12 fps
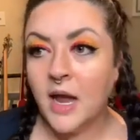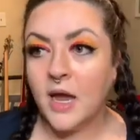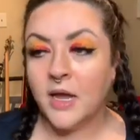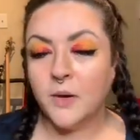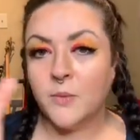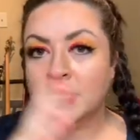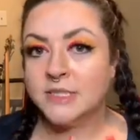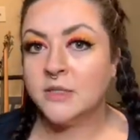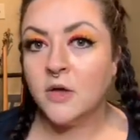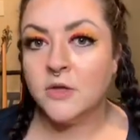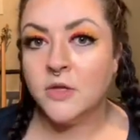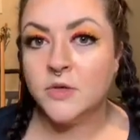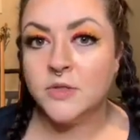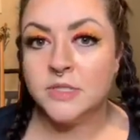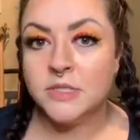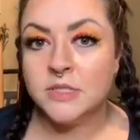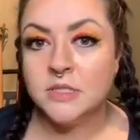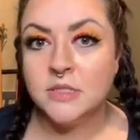I wasted
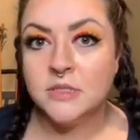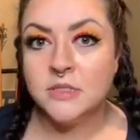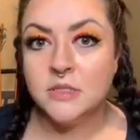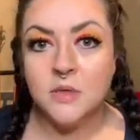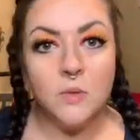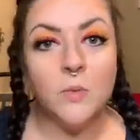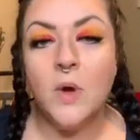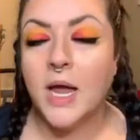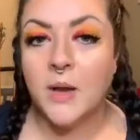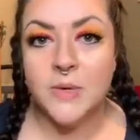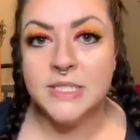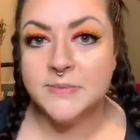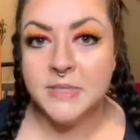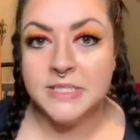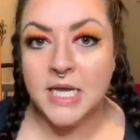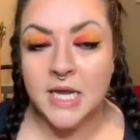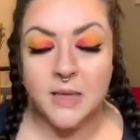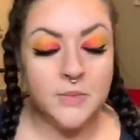my
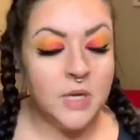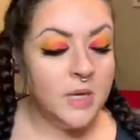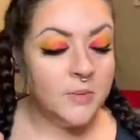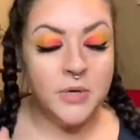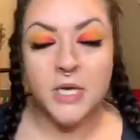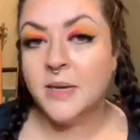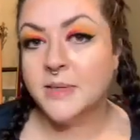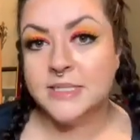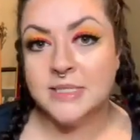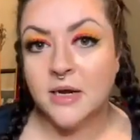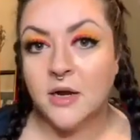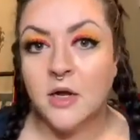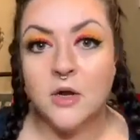time putting in mascara,